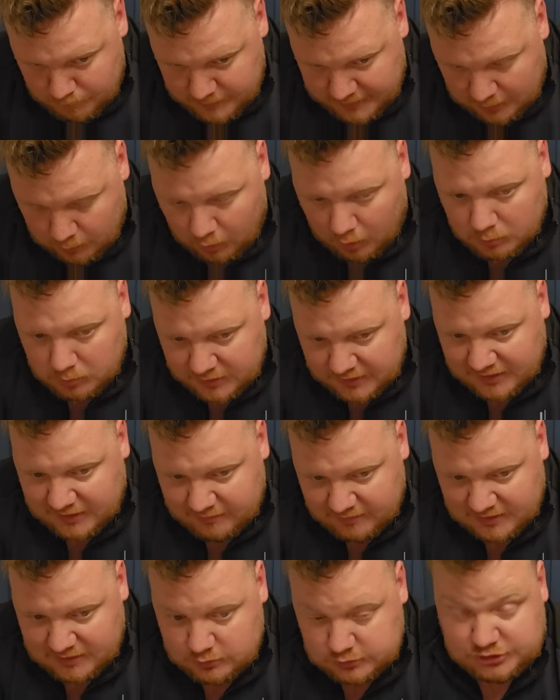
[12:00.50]
Now, I want to
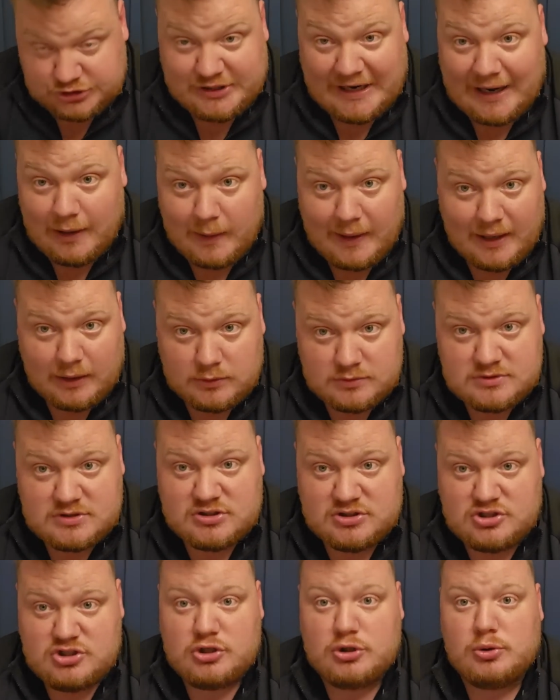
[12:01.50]
give a little shout
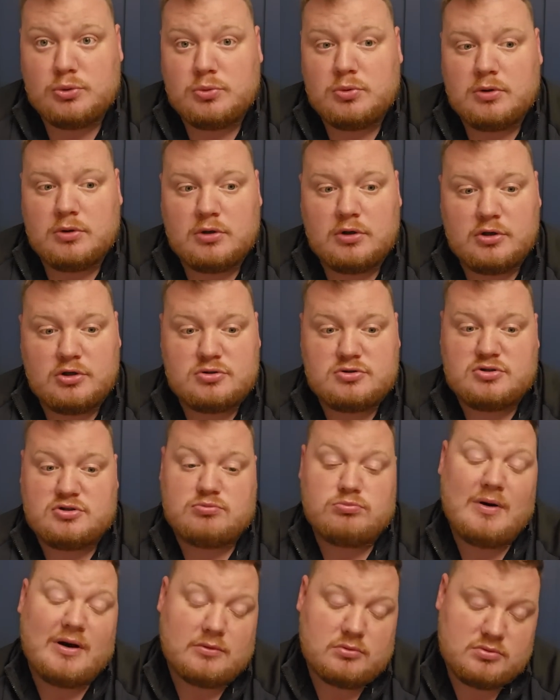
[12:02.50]
out to,
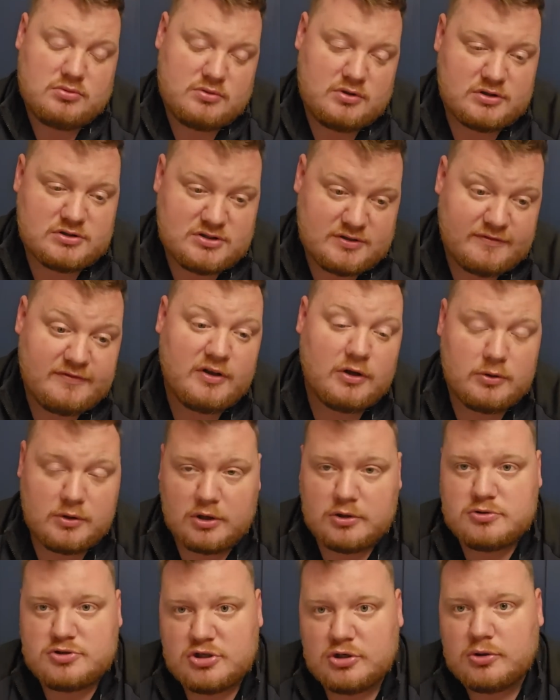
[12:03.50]
well, there's a few
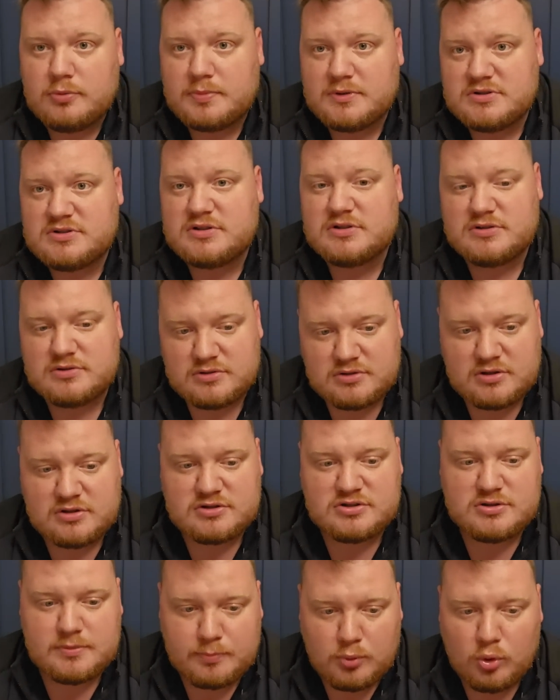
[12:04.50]
YouTubers
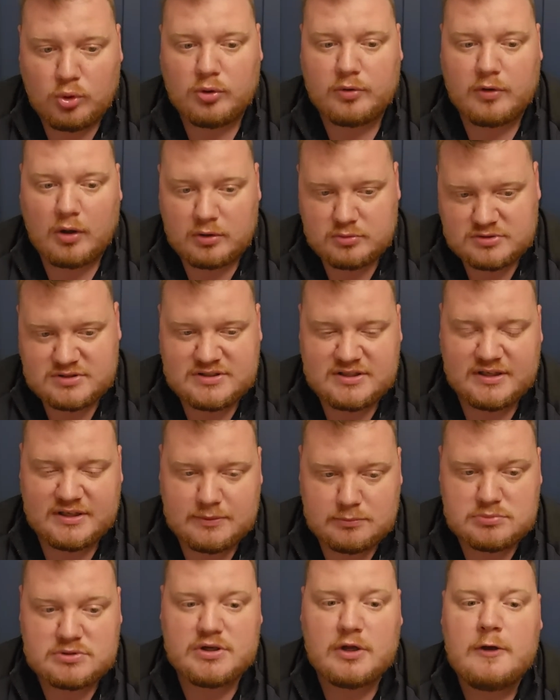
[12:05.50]
that support those
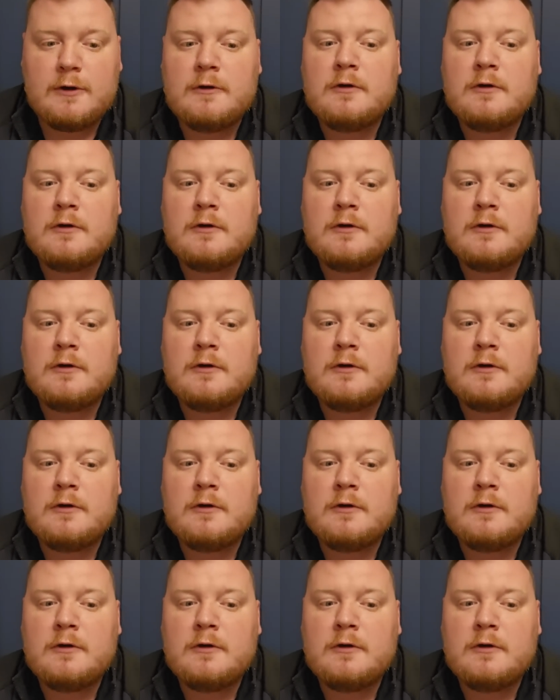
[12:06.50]
teams